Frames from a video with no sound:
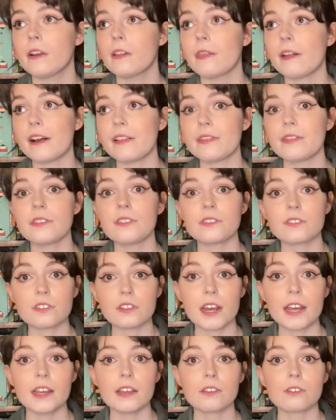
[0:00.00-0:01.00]
that the
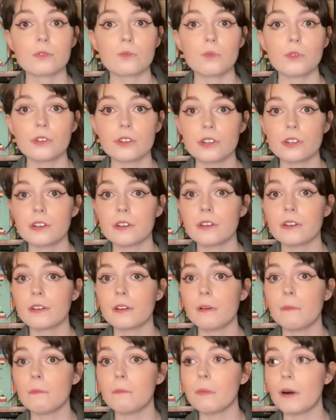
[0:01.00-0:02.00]
snakes
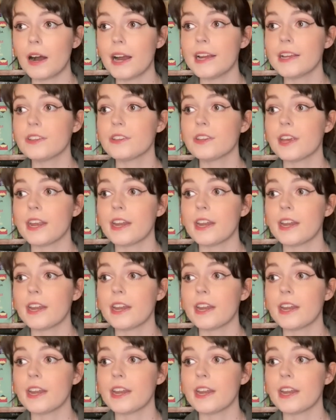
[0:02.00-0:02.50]
wouldn't bite